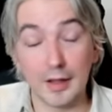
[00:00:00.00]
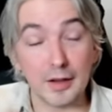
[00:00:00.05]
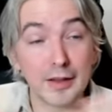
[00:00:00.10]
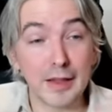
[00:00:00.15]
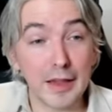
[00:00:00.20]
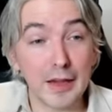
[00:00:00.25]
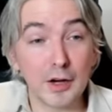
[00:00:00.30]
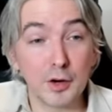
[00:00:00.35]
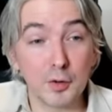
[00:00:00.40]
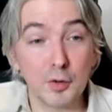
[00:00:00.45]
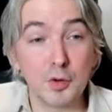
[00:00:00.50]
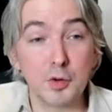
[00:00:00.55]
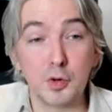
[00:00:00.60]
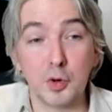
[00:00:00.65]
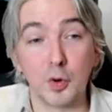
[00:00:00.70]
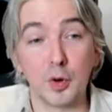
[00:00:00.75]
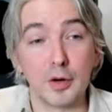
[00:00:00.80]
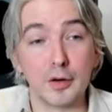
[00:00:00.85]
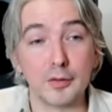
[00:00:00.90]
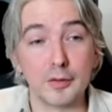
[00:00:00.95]
a kangaroo
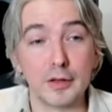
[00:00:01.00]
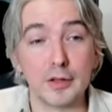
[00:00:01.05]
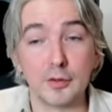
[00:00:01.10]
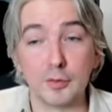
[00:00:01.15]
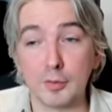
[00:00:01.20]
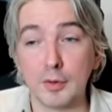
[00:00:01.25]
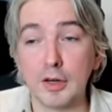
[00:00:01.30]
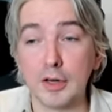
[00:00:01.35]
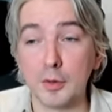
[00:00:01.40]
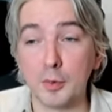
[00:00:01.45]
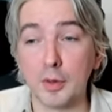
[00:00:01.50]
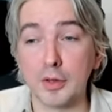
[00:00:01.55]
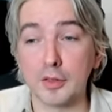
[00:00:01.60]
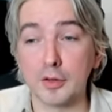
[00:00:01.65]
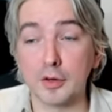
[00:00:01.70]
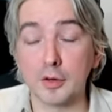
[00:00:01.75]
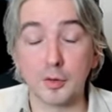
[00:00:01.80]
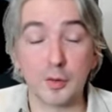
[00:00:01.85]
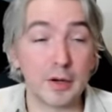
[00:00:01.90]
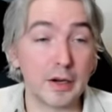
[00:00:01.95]
court is really what
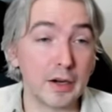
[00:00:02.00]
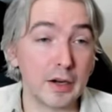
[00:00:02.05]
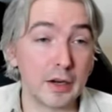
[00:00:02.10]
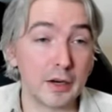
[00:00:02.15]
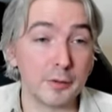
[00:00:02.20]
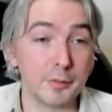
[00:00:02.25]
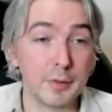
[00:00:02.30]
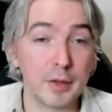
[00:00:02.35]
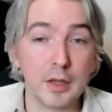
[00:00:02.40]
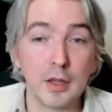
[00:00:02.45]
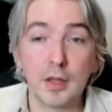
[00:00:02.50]
they're creating.